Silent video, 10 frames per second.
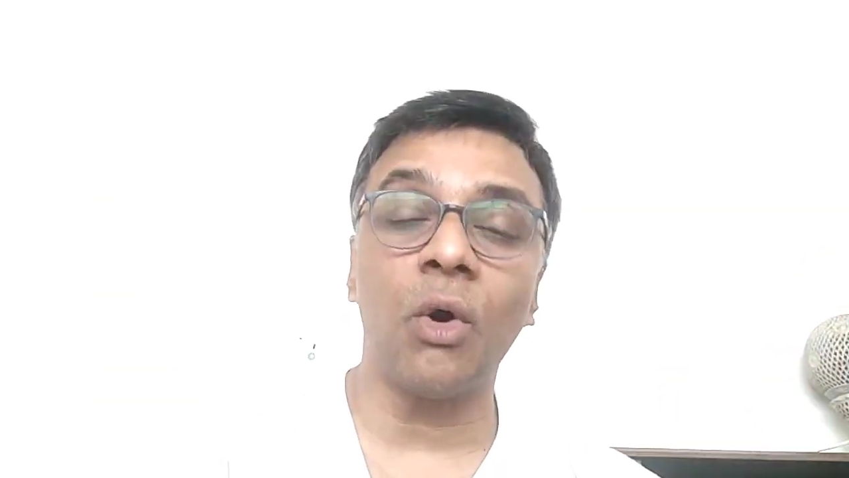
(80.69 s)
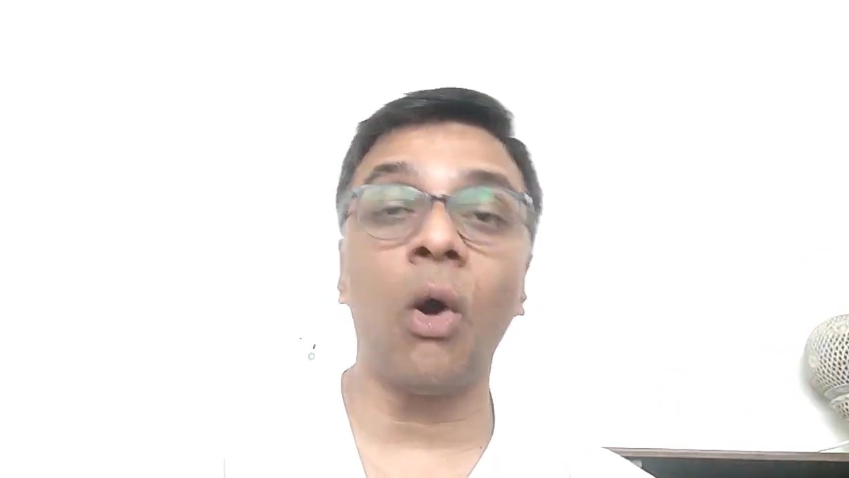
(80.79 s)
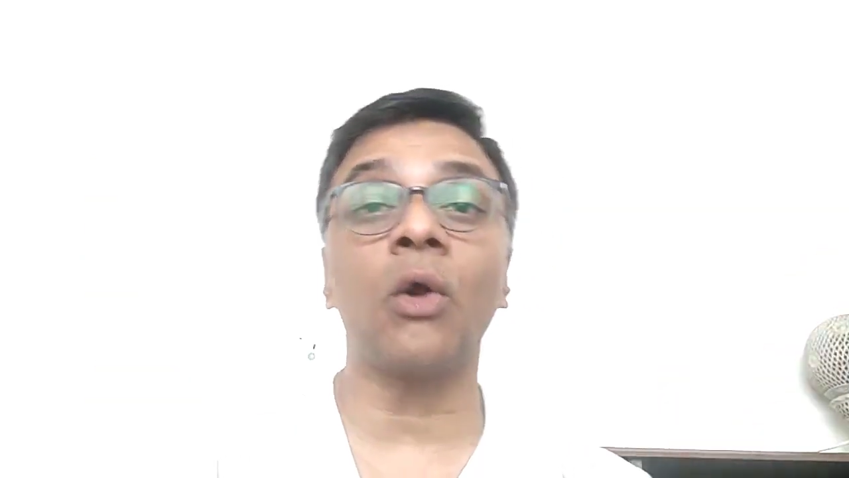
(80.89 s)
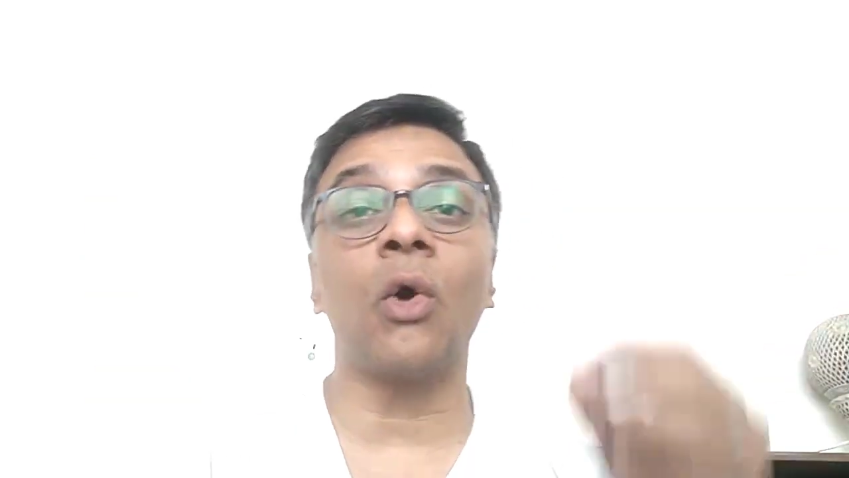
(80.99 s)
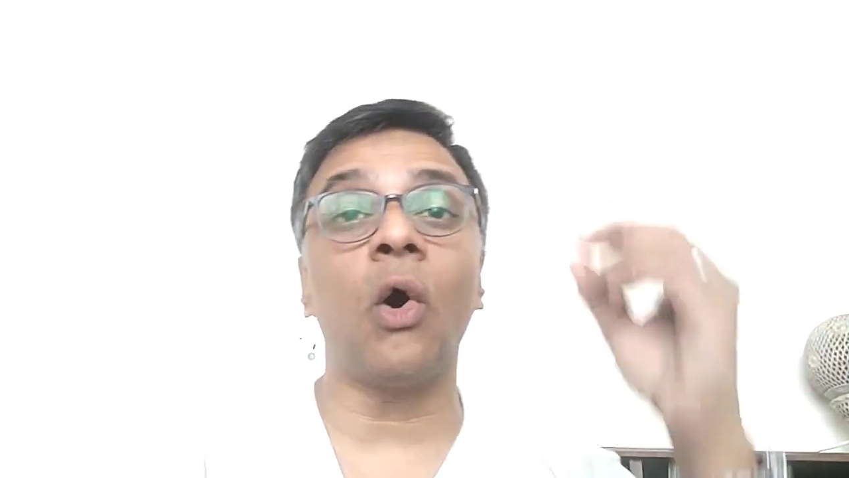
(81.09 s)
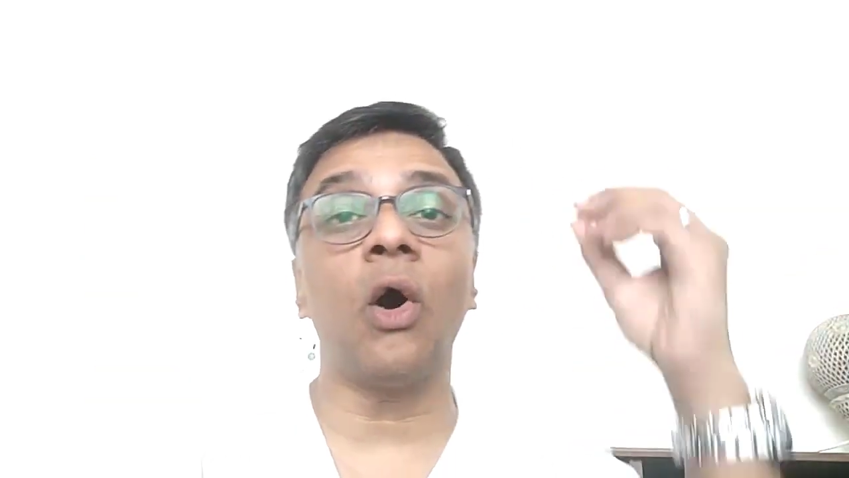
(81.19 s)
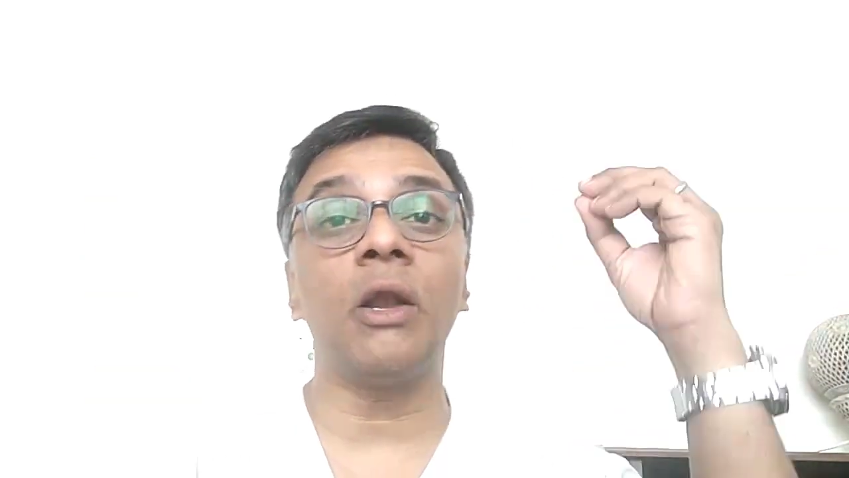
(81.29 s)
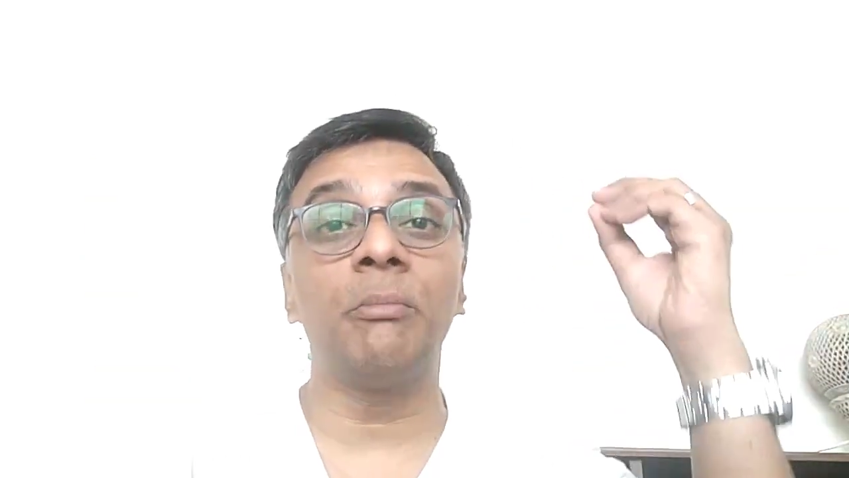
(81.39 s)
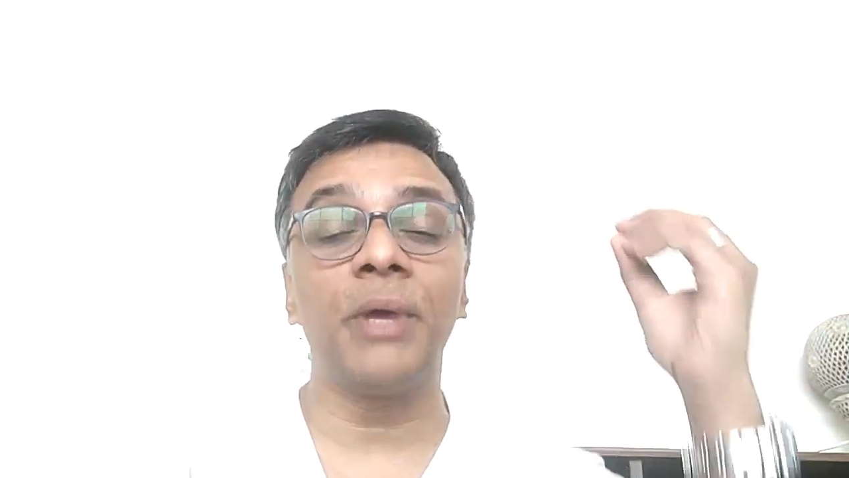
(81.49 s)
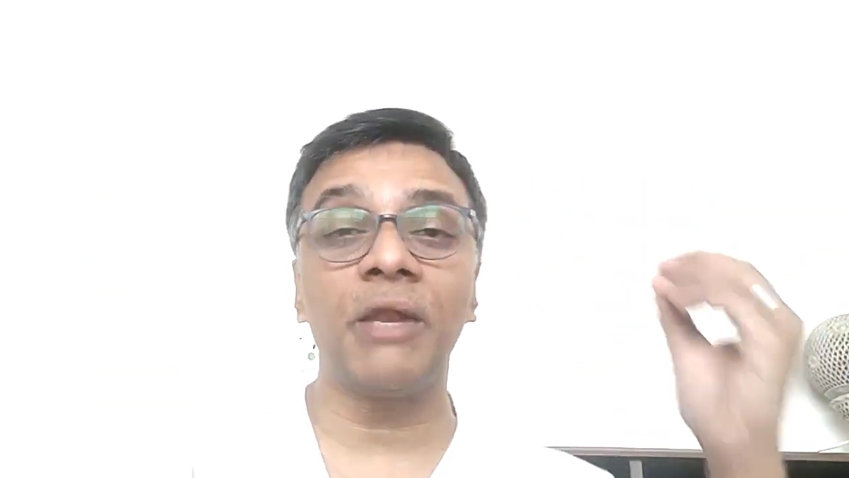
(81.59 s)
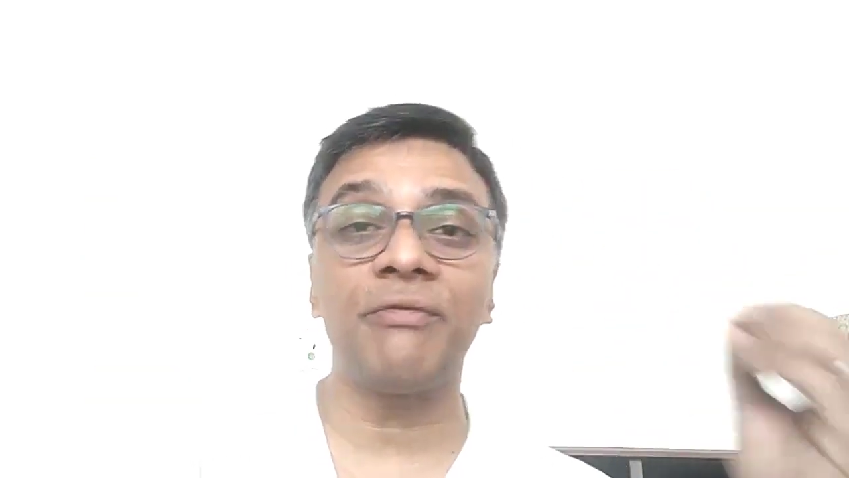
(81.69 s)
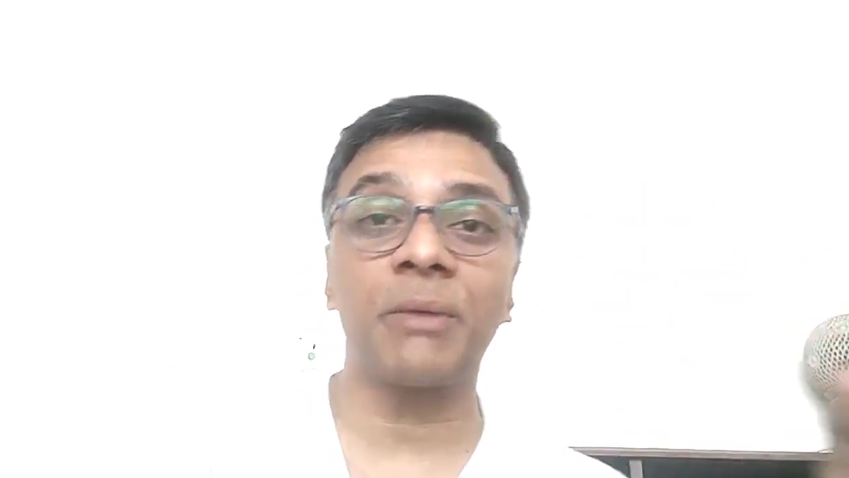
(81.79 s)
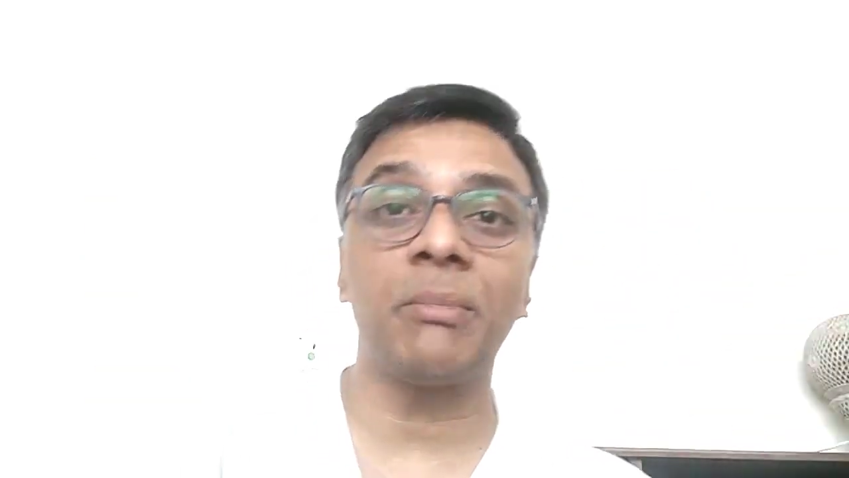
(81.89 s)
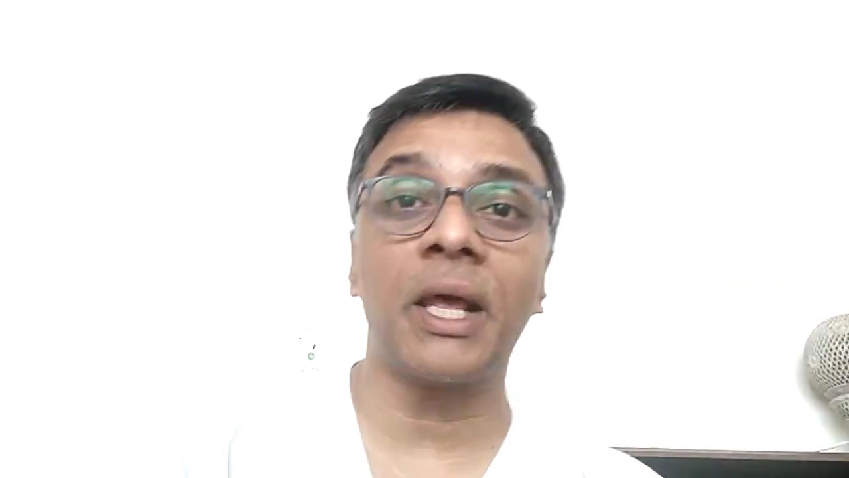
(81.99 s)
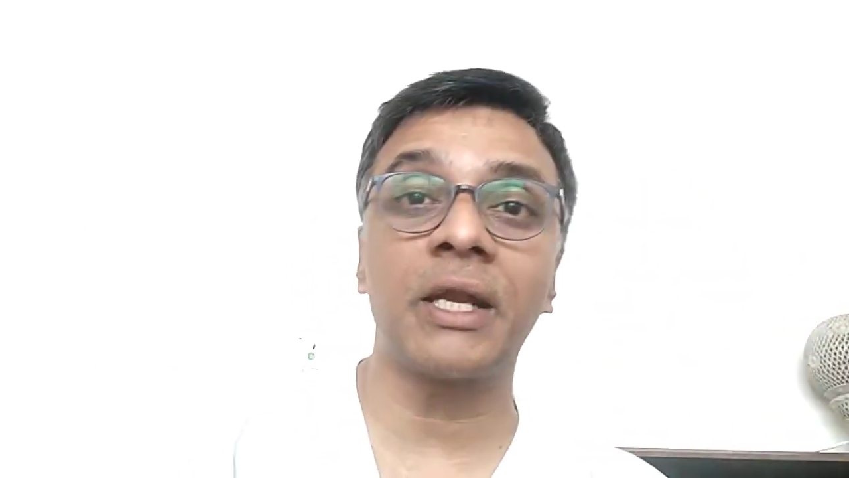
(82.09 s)
or all
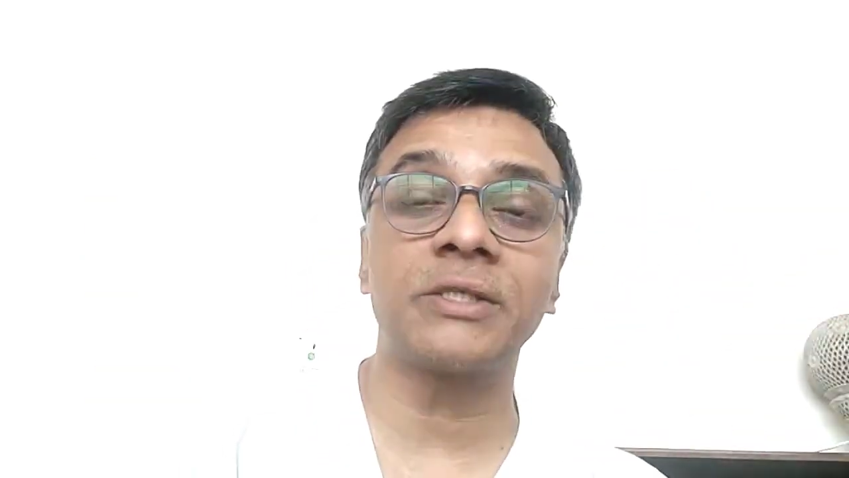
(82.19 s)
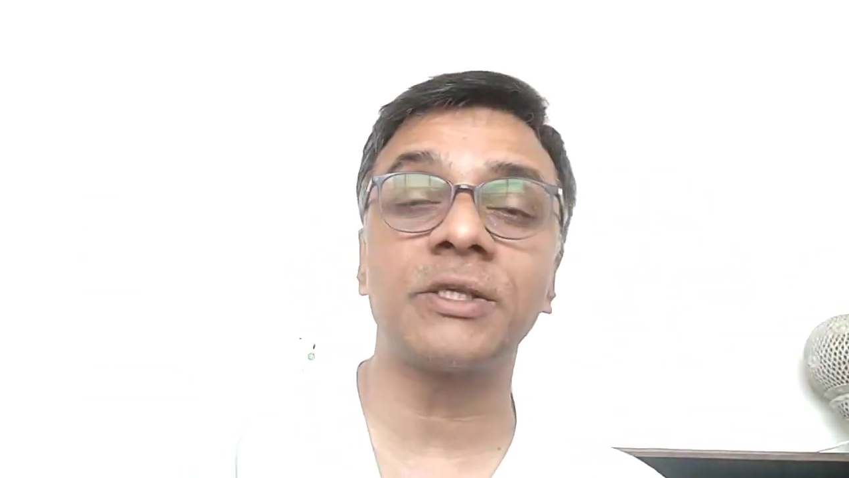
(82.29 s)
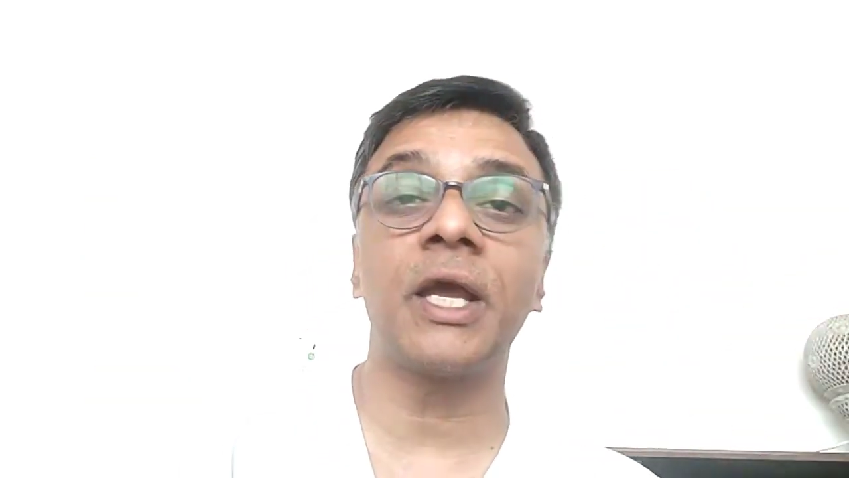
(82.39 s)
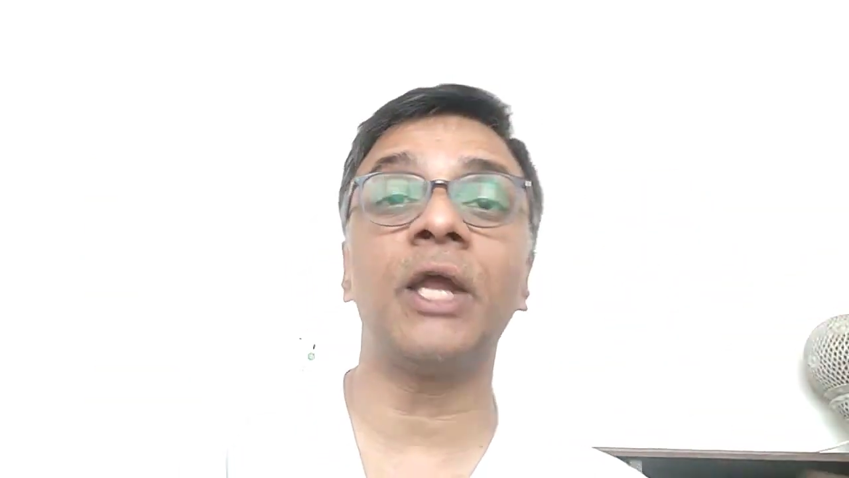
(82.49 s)
benefic planets